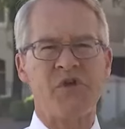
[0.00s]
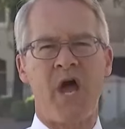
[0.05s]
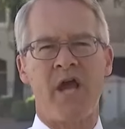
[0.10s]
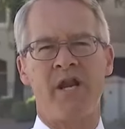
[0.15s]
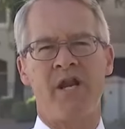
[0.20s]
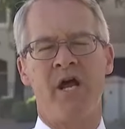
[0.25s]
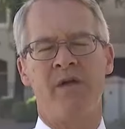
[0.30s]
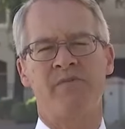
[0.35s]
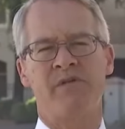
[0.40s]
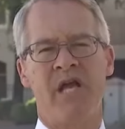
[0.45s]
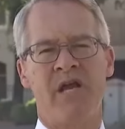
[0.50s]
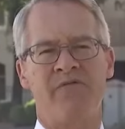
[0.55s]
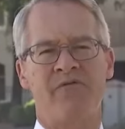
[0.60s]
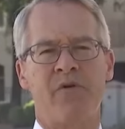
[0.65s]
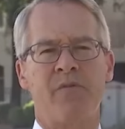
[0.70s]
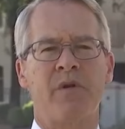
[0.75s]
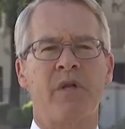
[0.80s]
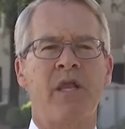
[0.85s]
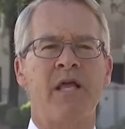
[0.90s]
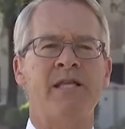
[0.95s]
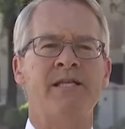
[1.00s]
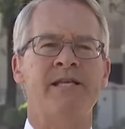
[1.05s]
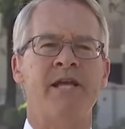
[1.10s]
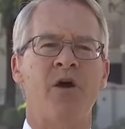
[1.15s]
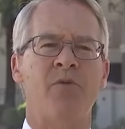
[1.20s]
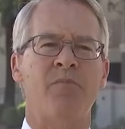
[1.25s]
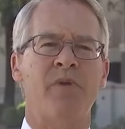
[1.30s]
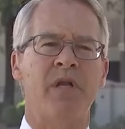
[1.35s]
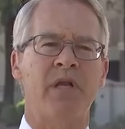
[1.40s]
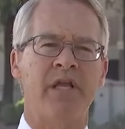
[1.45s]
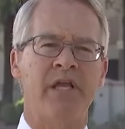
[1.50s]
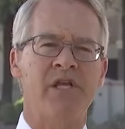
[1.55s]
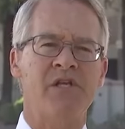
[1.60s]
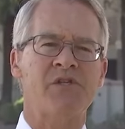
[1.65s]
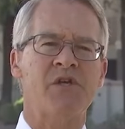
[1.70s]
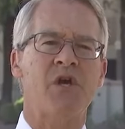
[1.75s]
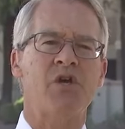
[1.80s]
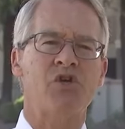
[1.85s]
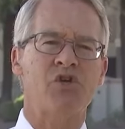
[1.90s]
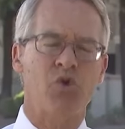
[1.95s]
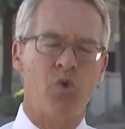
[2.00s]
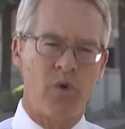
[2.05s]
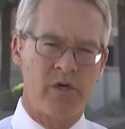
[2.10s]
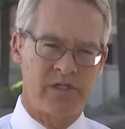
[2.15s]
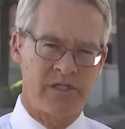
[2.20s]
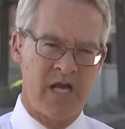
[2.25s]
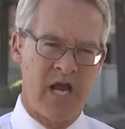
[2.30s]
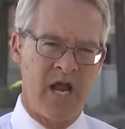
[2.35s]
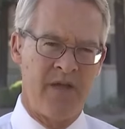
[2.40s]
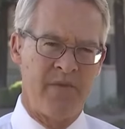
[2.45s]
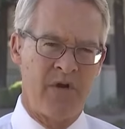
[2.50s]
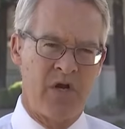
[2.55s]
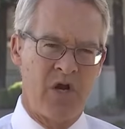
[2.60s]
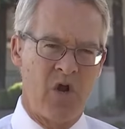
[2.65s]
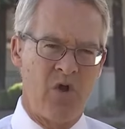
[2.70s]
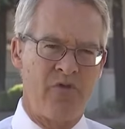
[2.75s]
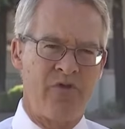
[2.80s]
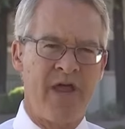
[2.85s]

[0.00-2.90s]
got an update from Glendale police a short time ago.